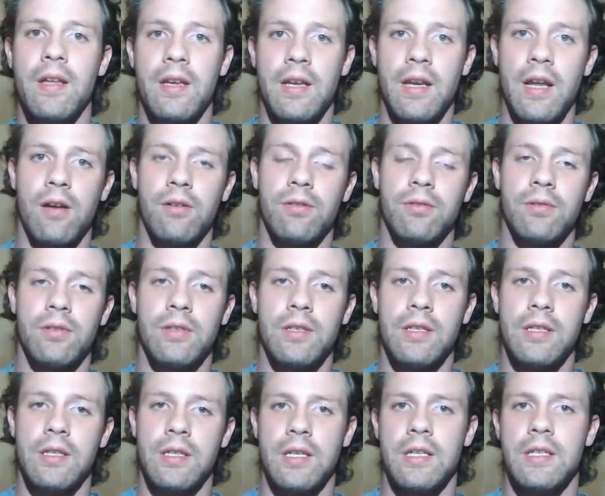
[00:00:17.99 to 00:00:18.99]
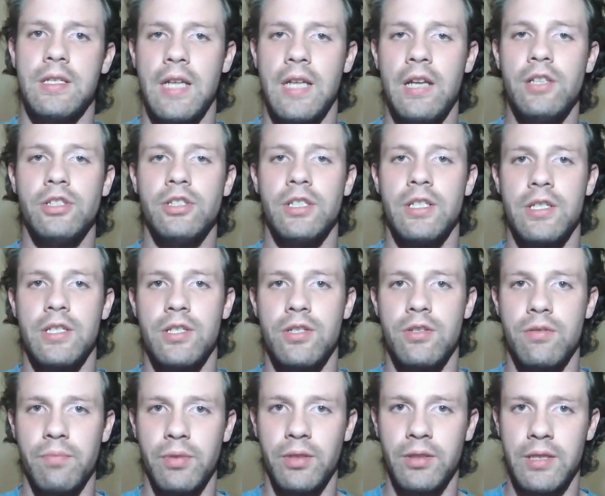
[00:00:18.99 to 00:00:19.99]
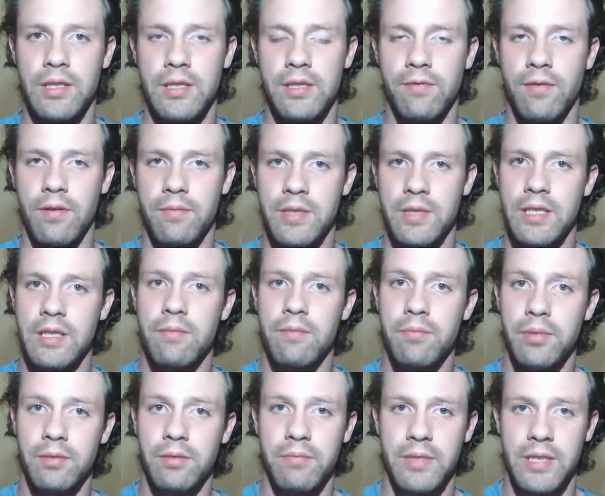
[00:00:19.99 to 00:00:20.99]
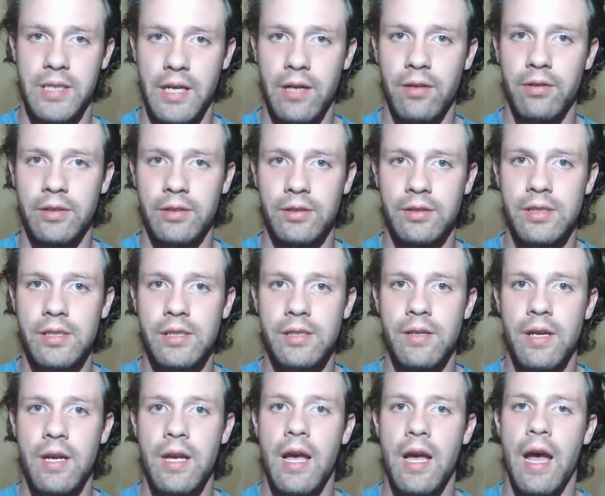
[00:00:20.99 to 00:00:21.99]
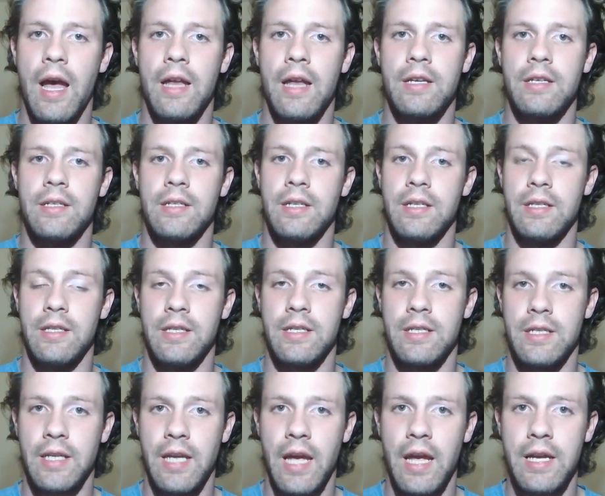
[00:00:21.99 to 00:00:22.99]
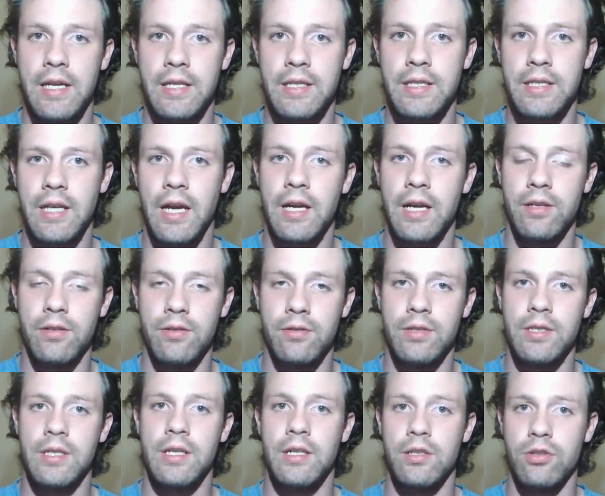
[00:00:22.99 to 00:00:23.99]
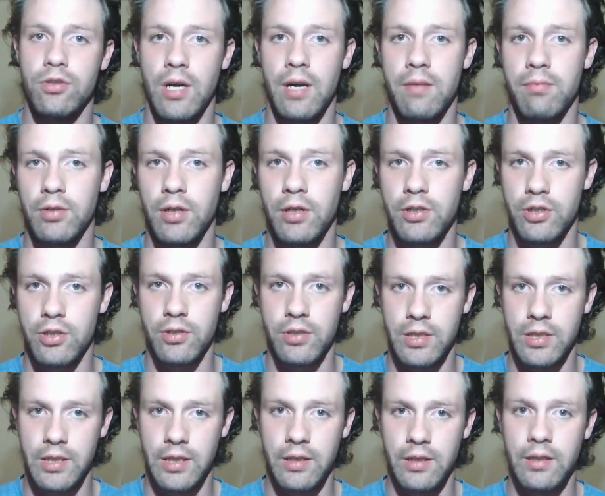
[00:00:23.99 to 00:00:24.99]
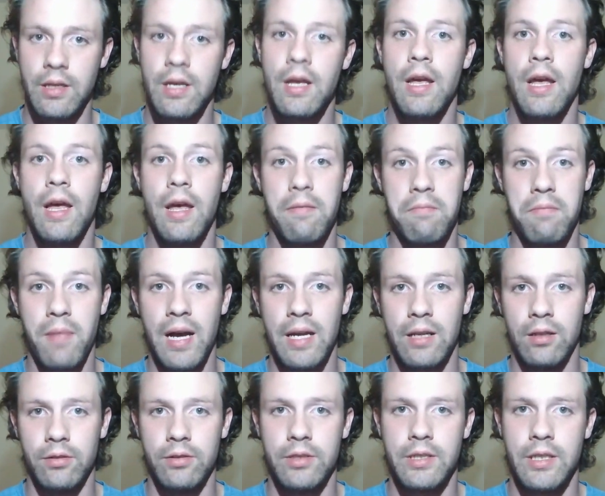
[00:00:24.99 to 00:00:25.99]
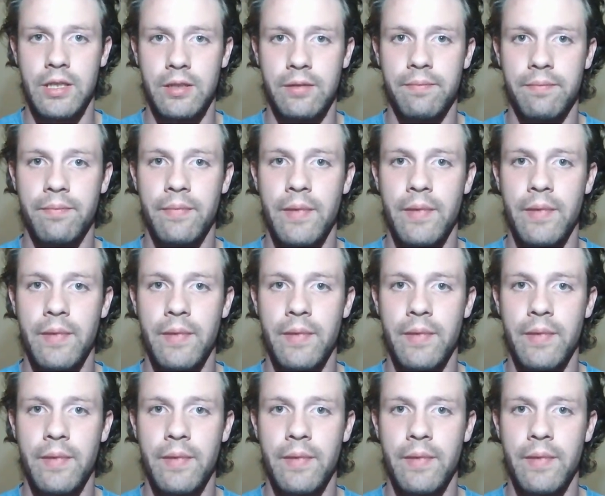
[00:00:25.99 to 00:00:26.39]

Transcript: Now, the intention is to build this from simple materials, and in this case, I used a dry produce tin and Milo tin.